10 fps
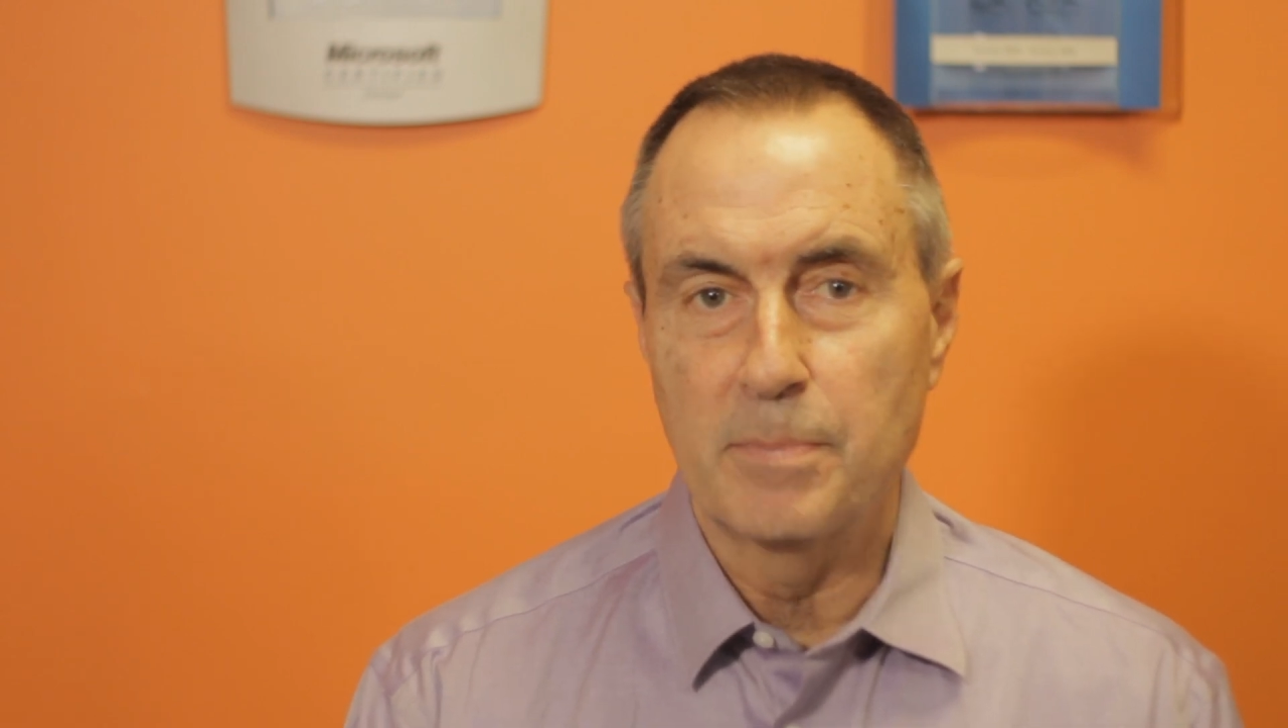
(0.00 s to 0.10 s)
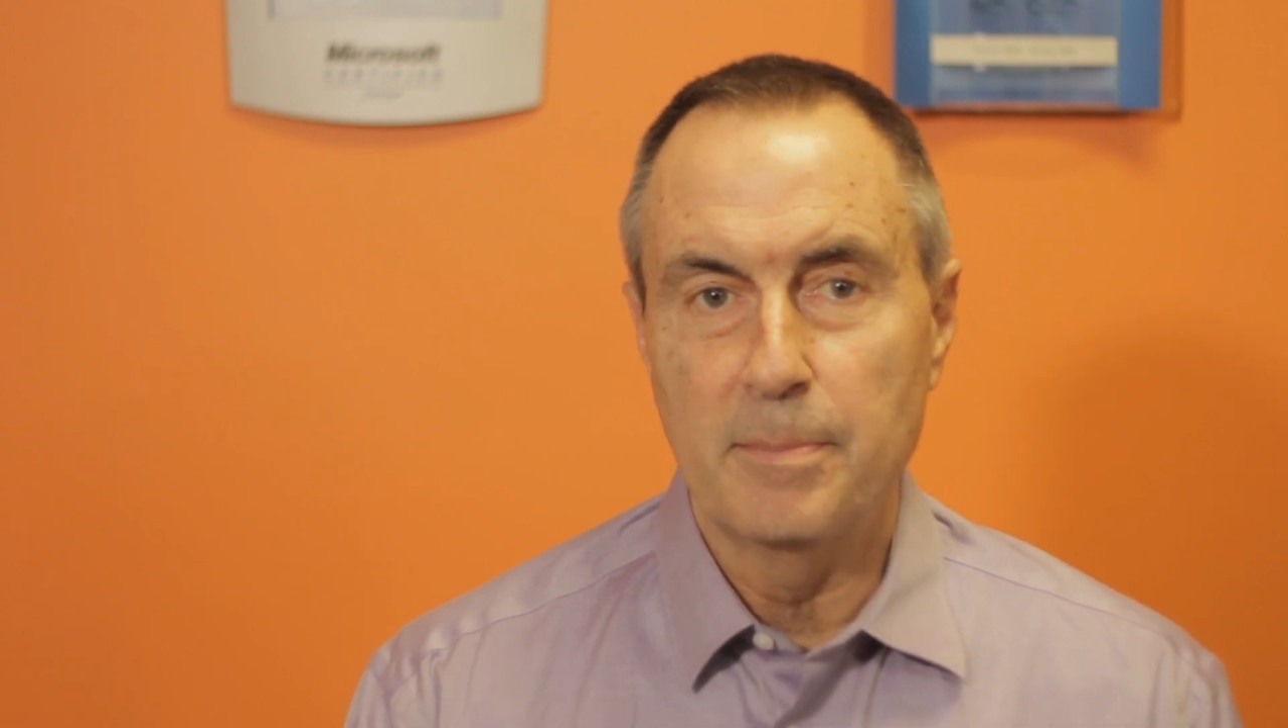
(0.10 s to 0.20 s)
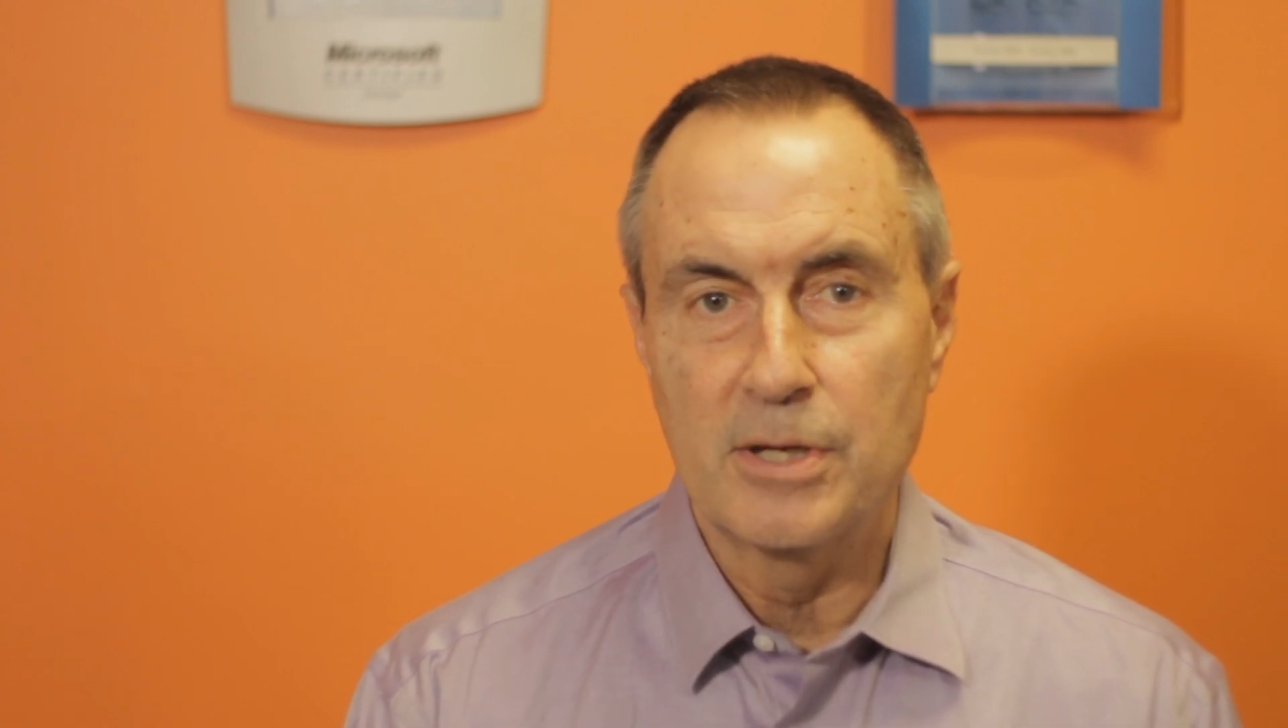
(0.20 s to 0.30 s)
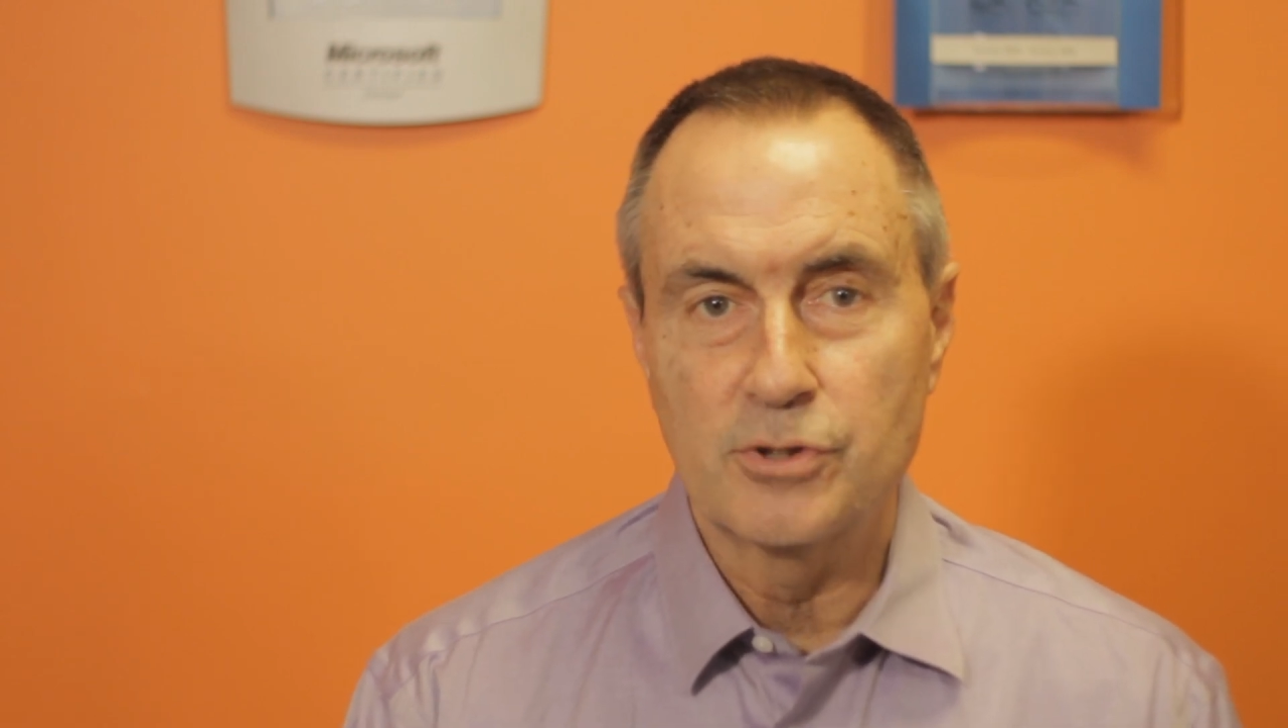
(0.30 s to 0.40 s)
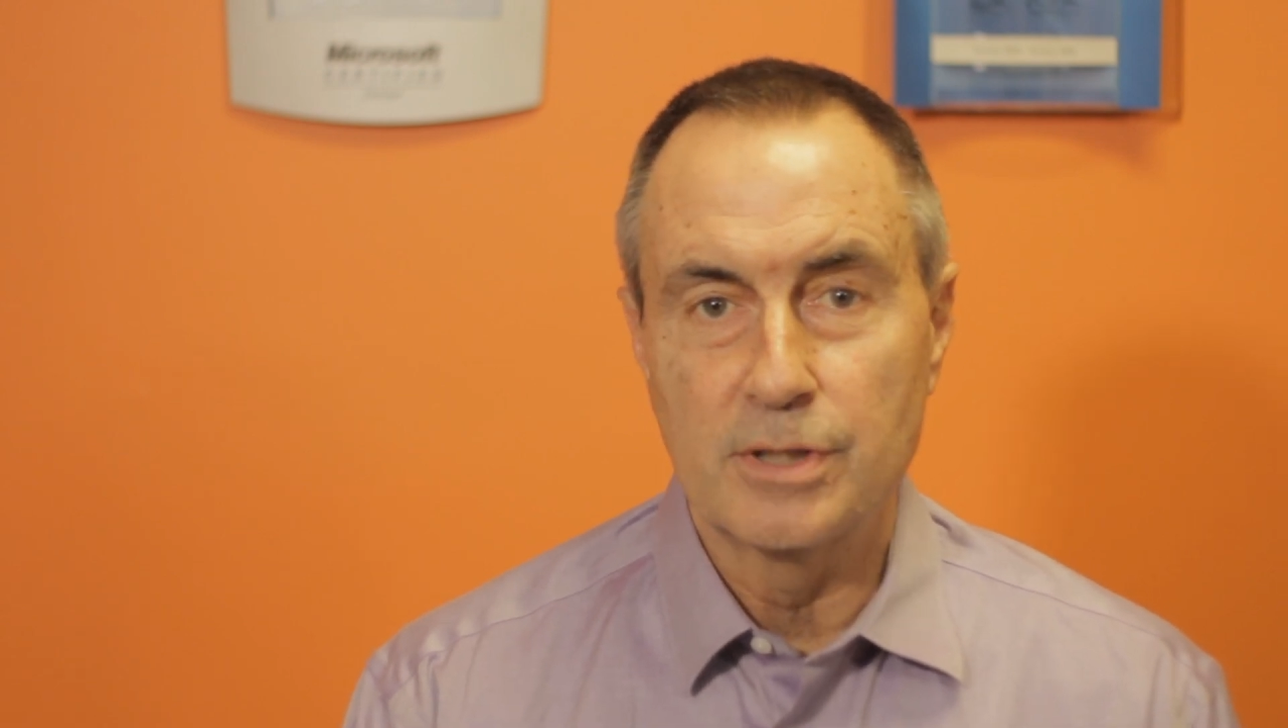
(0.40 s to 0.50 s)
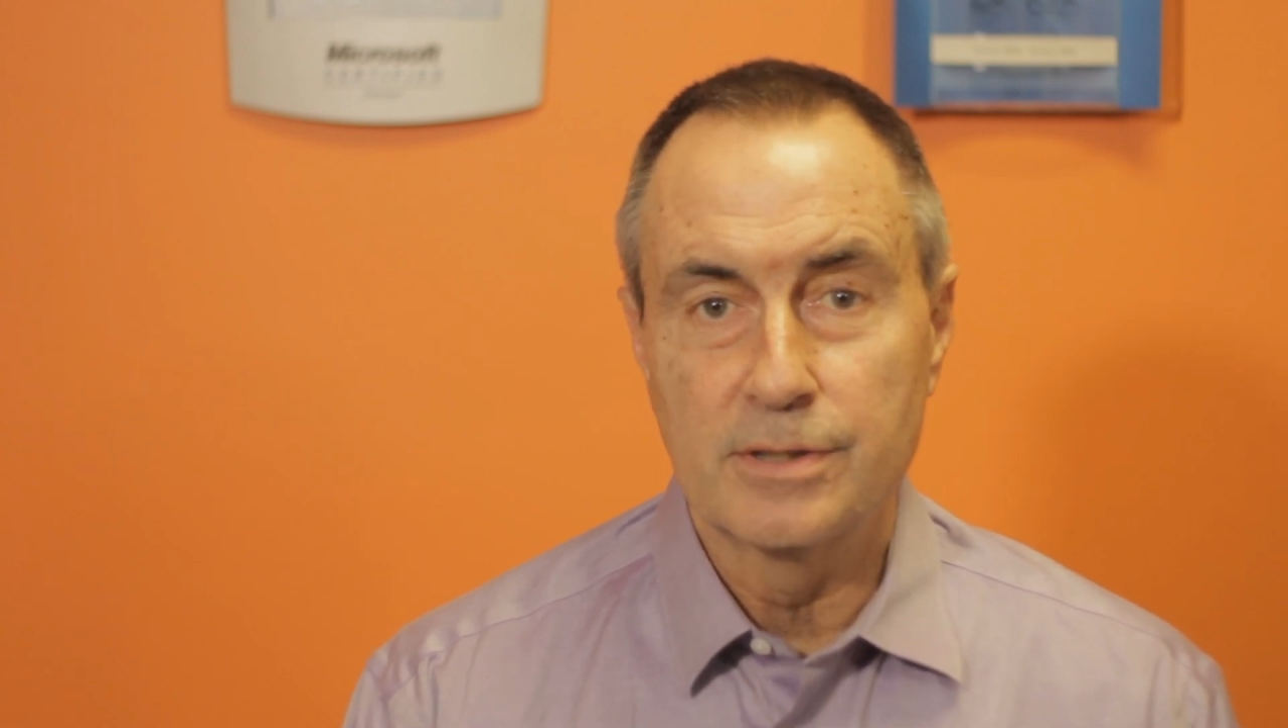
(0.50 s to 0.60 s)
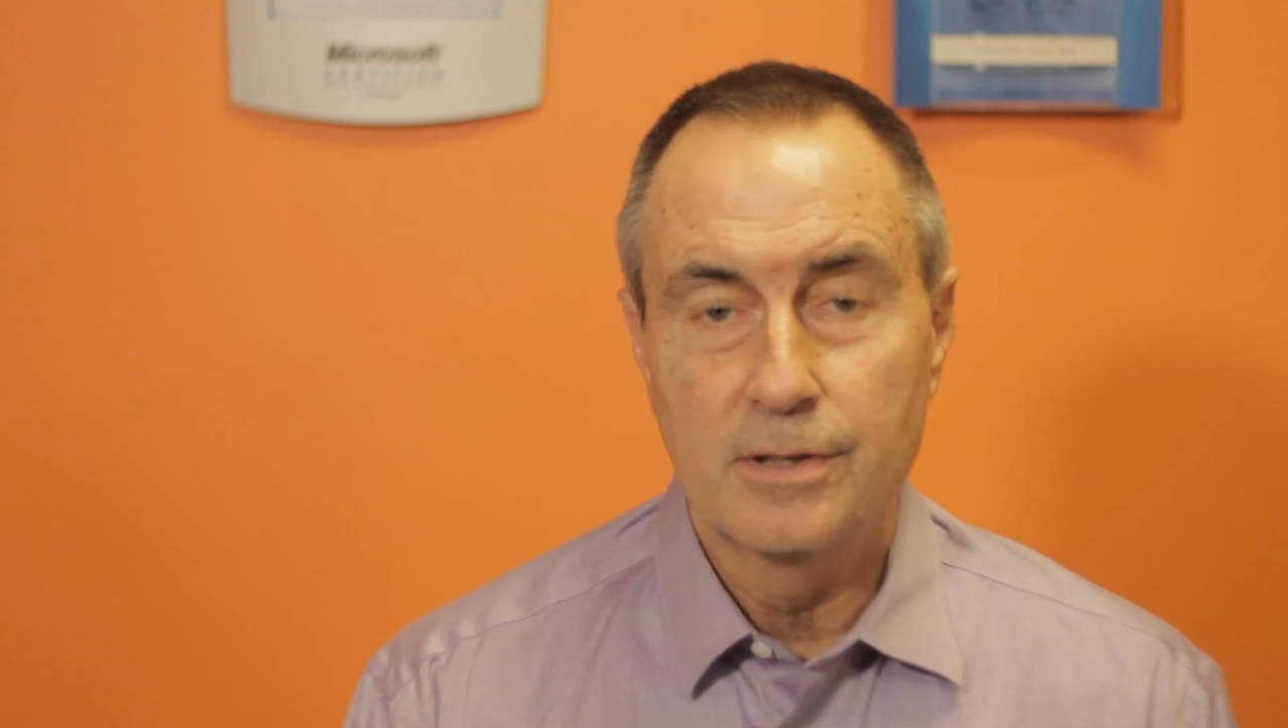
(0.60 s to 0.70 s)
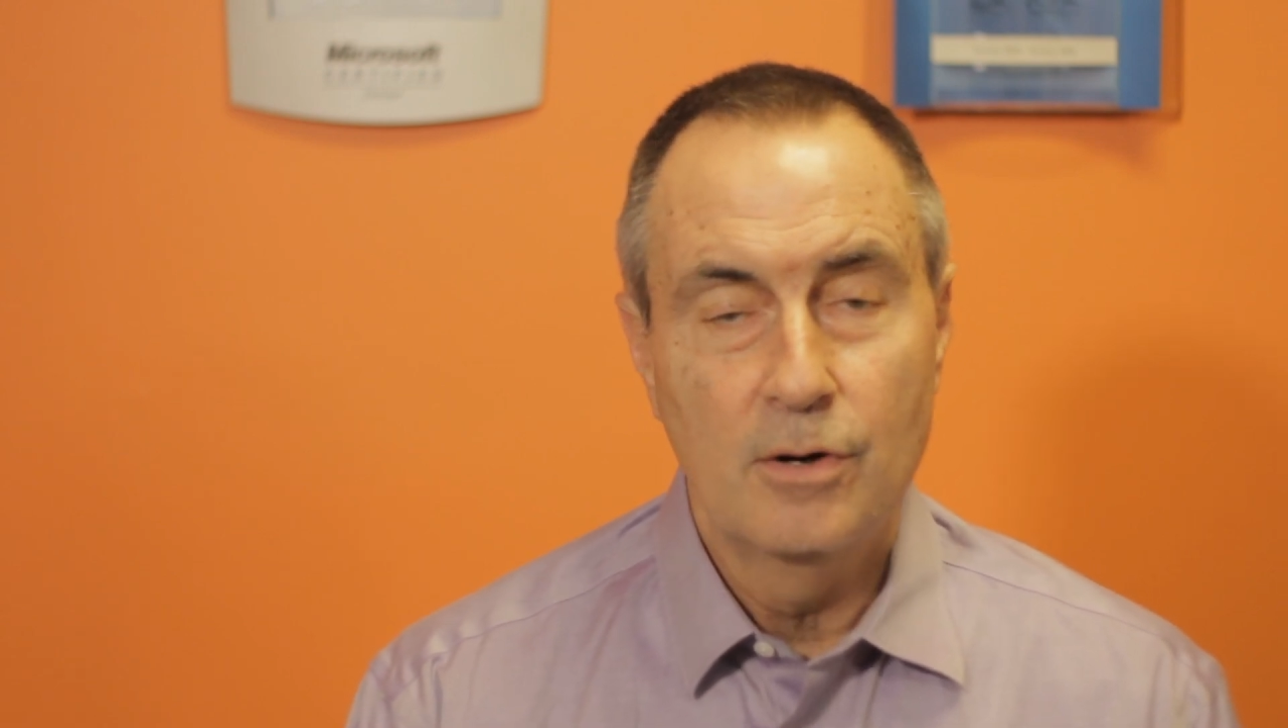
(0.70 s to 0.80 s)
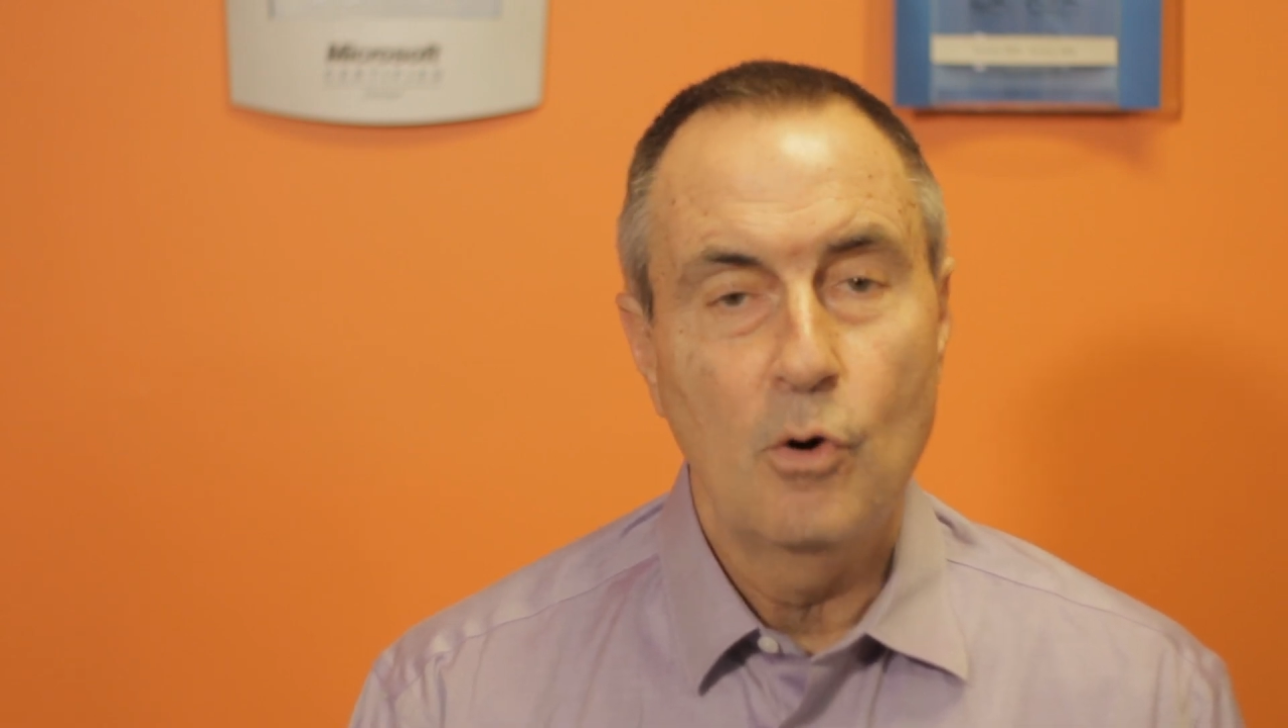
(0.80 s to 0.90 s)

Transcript: permissions,